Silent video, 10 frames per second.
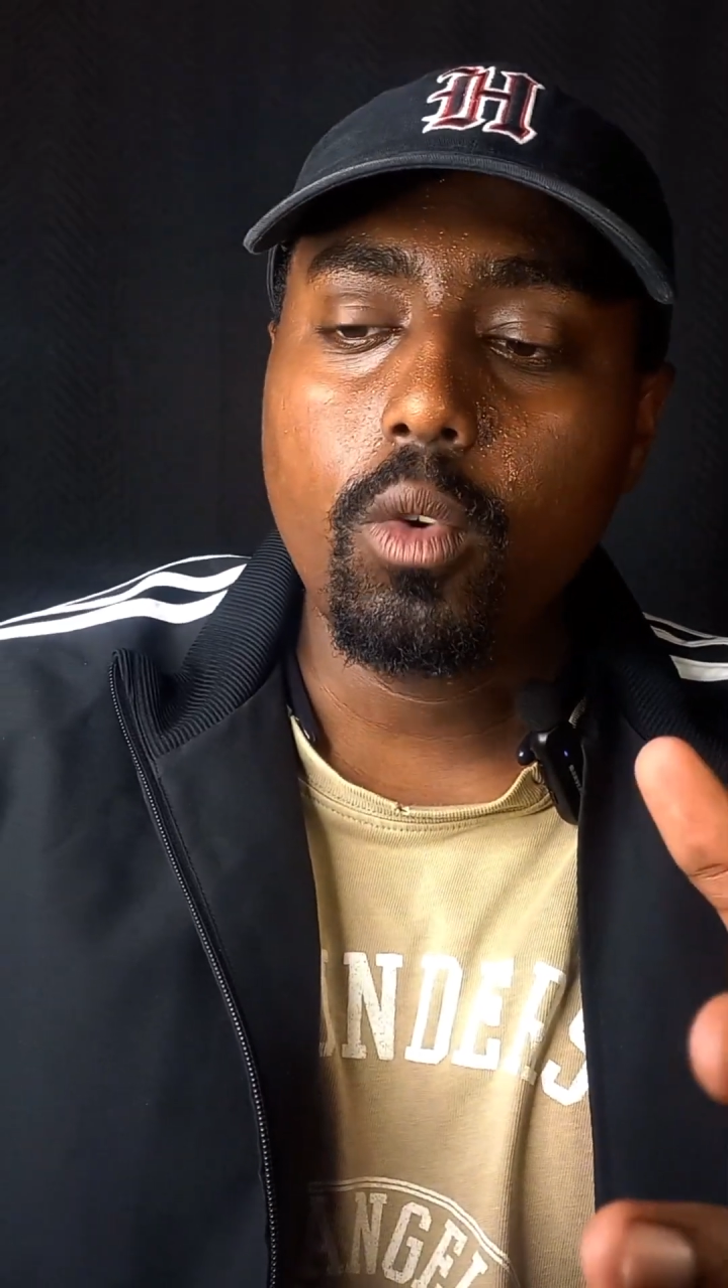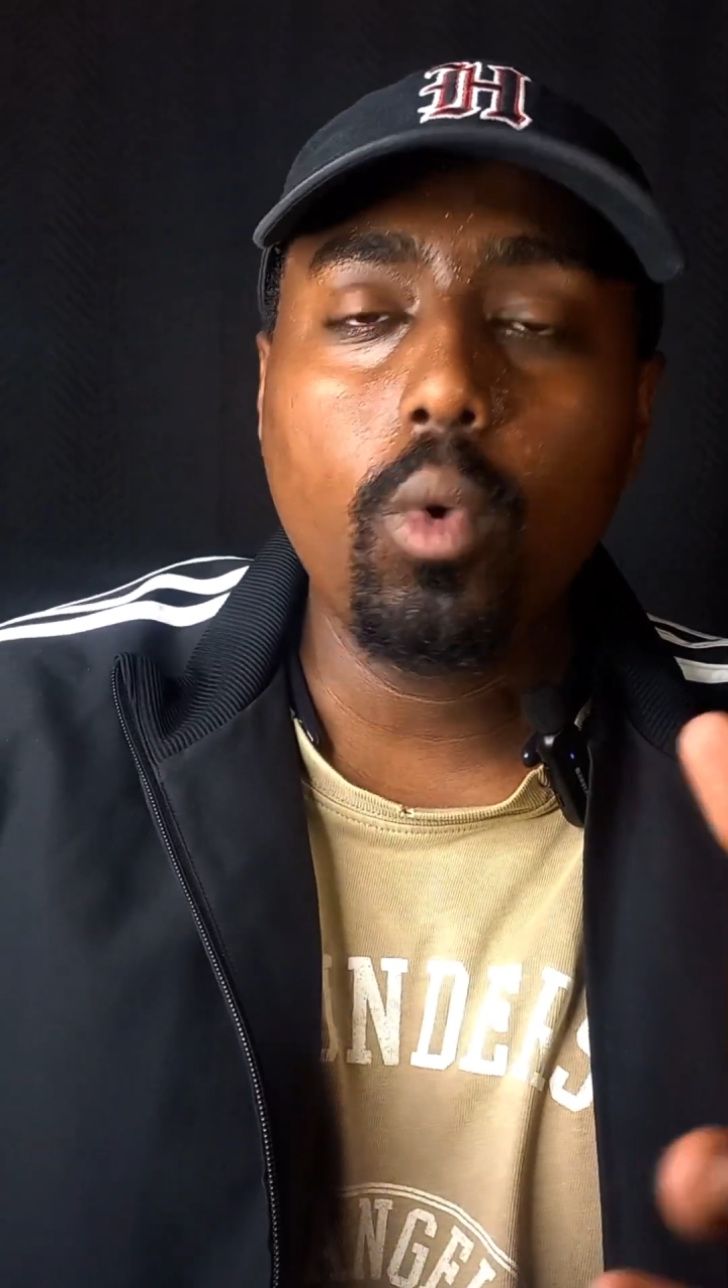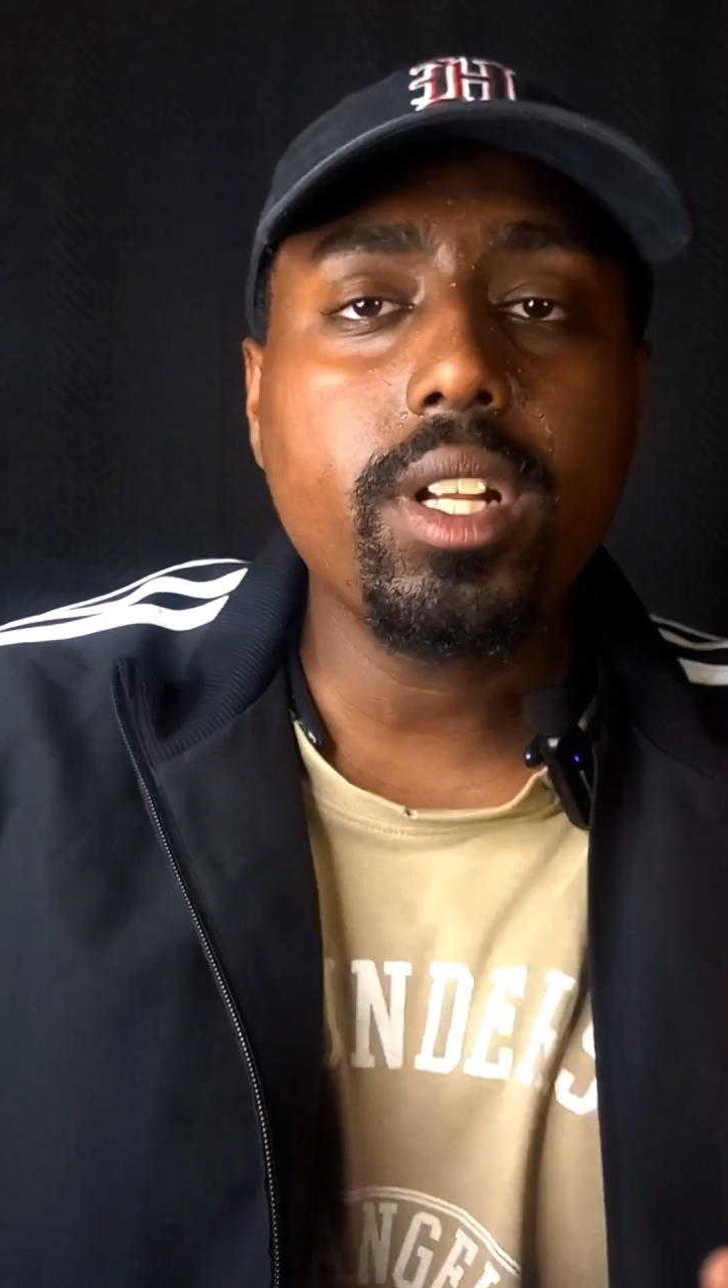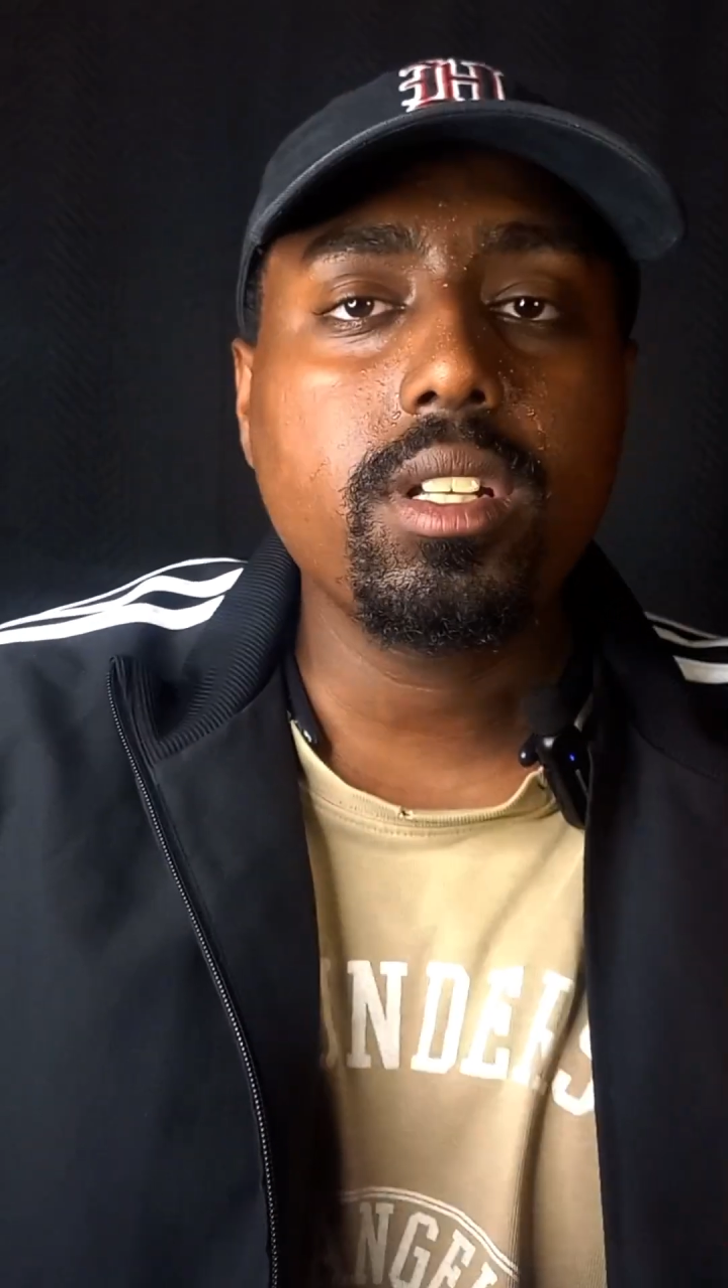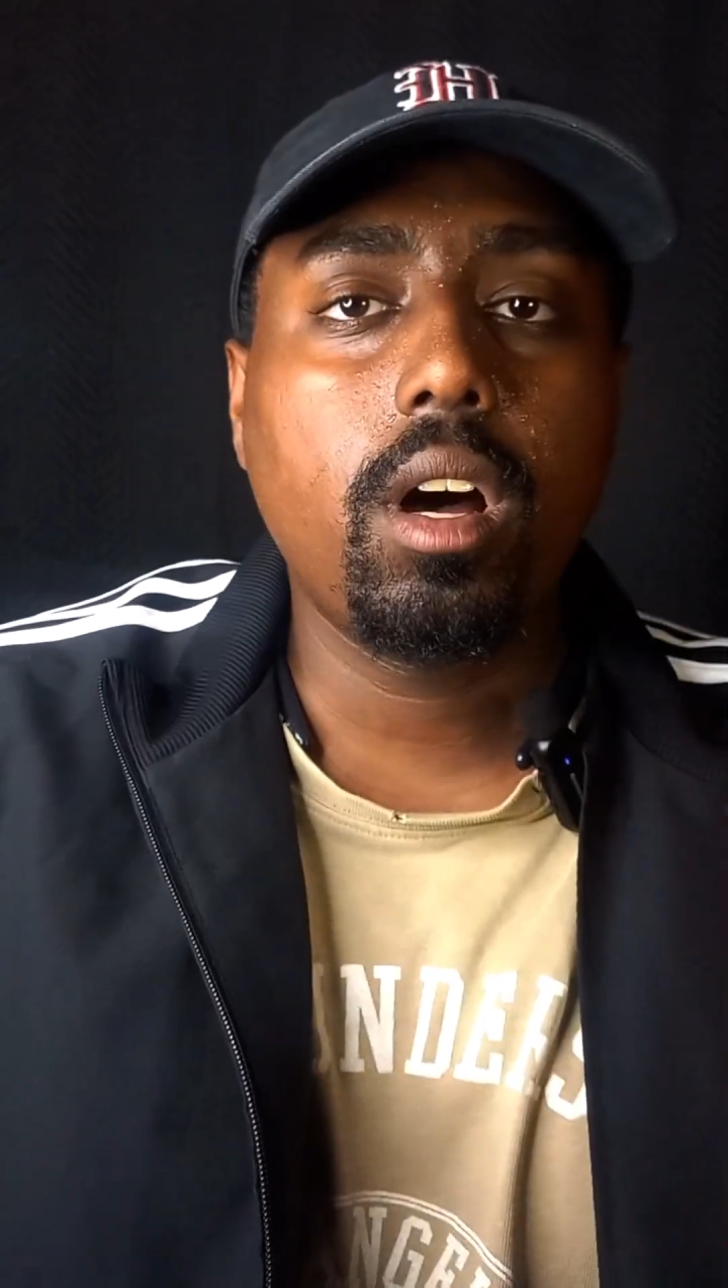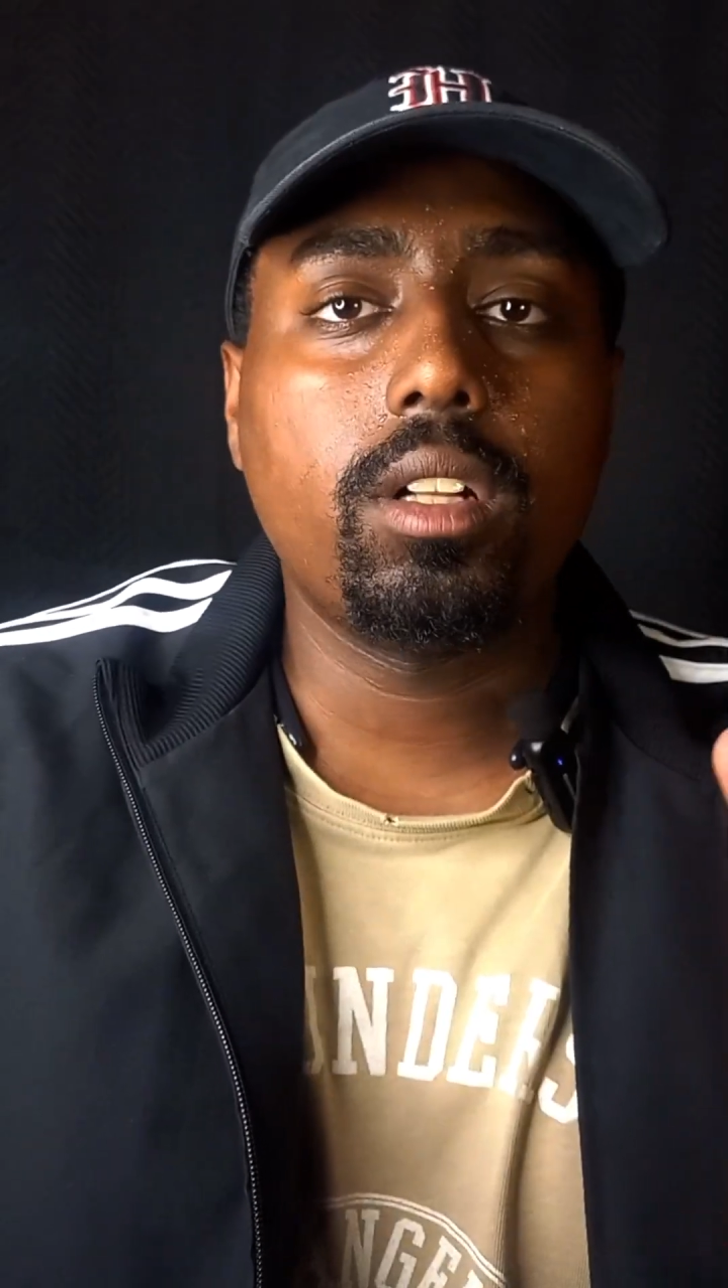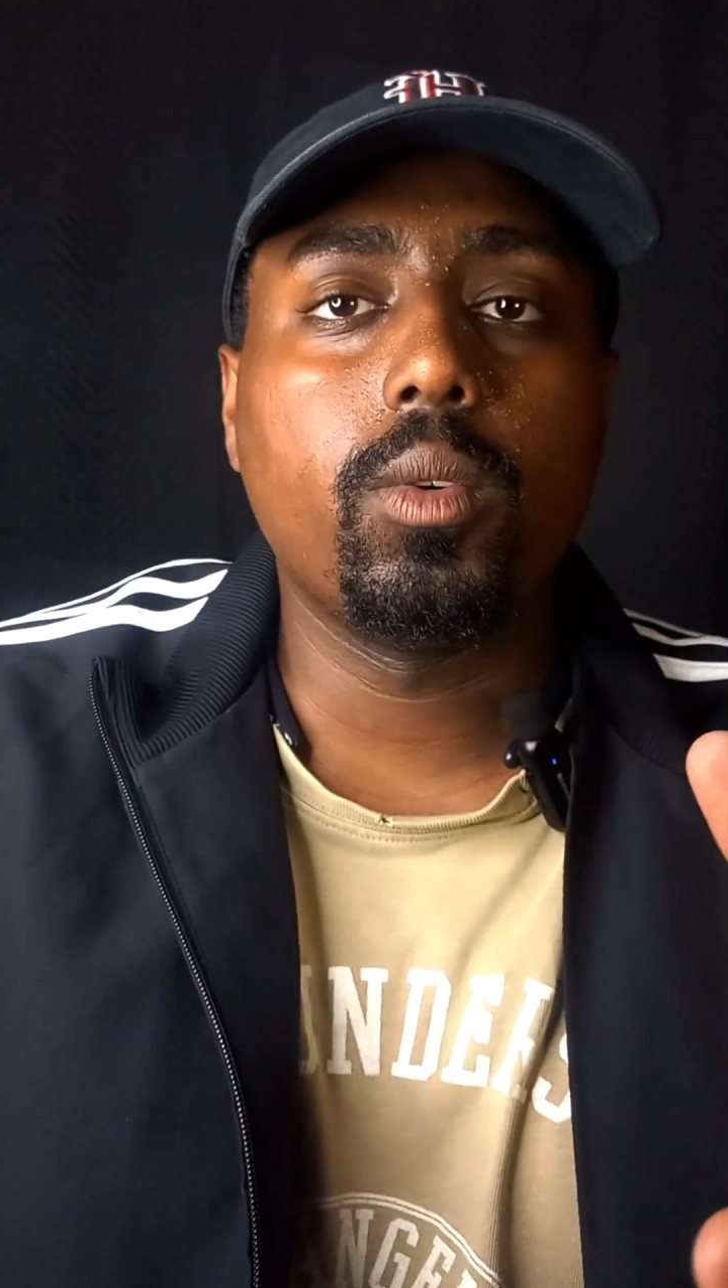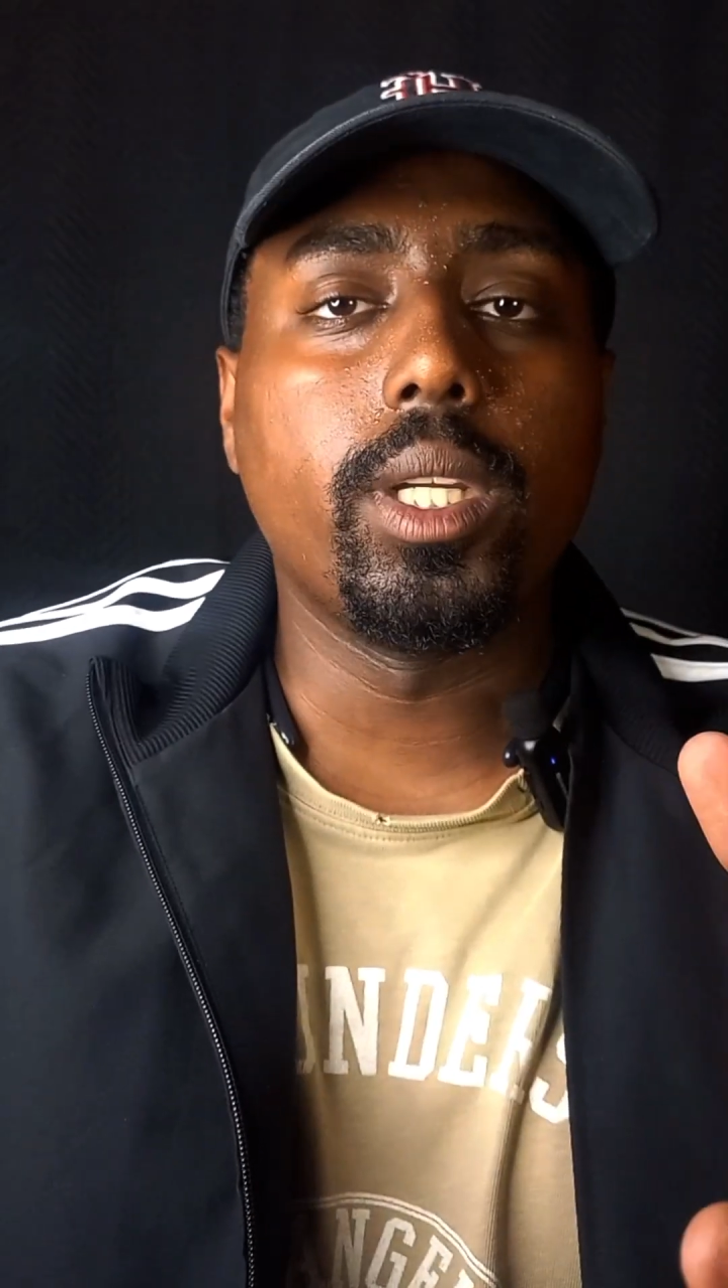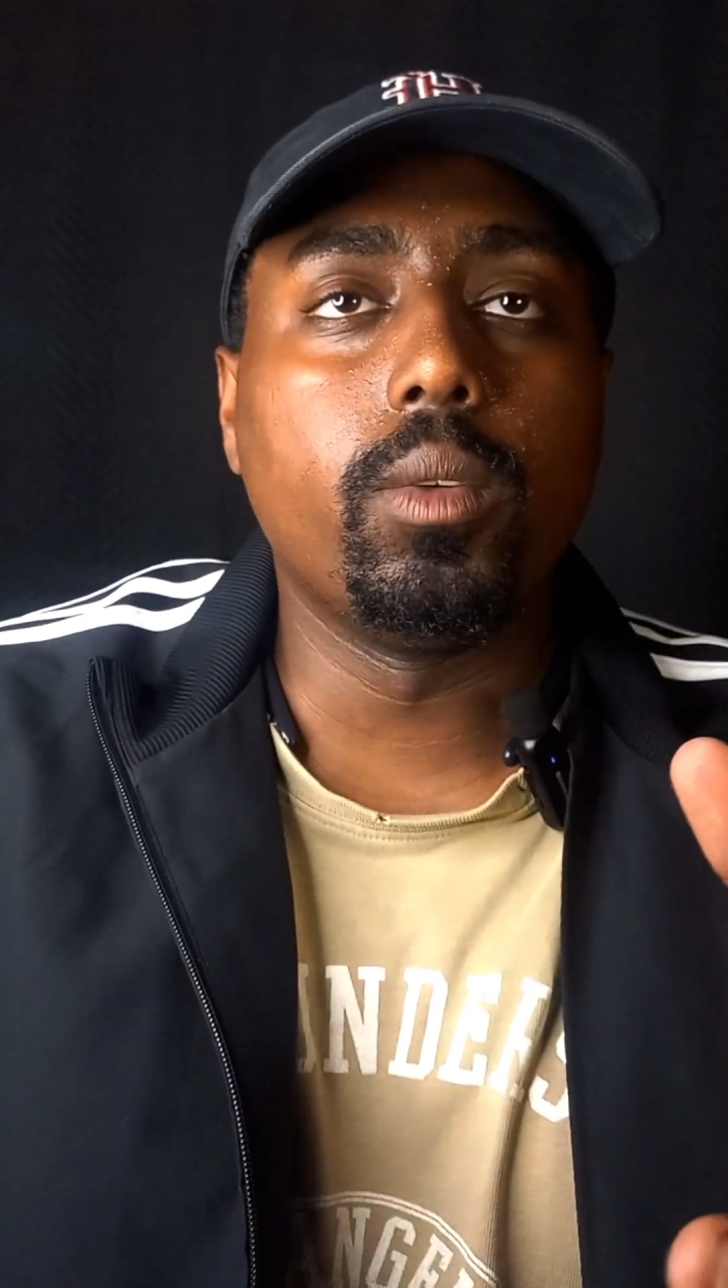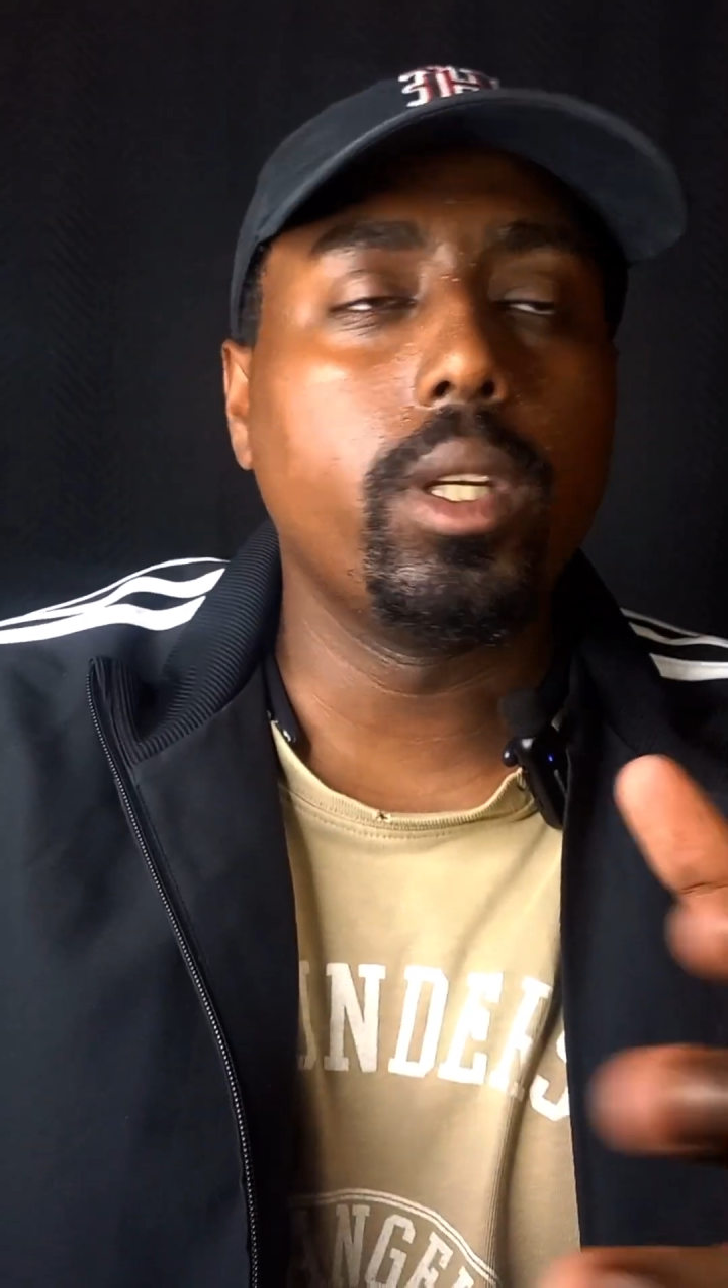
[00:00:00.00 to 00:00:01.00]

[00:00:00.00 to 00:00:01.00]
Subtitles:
What is Halloween?